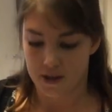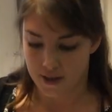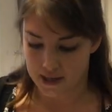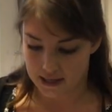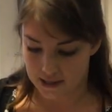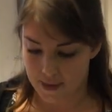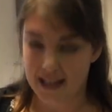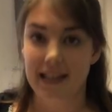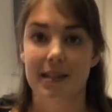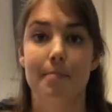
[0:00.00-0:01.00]
that they need to
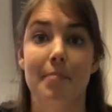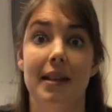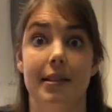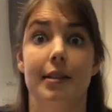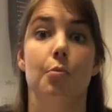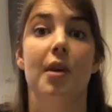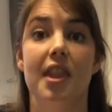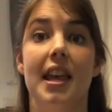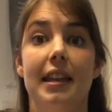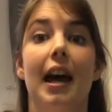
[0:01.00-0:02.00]
make is embedded
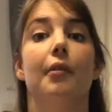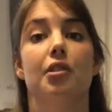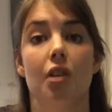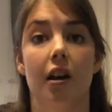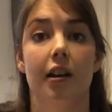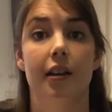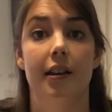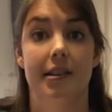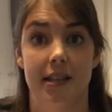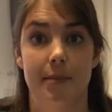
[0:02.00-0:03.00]
within our entire
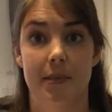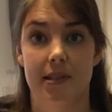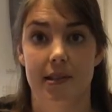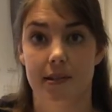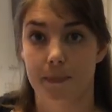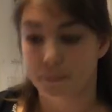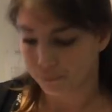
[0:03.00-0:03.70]
assessment system.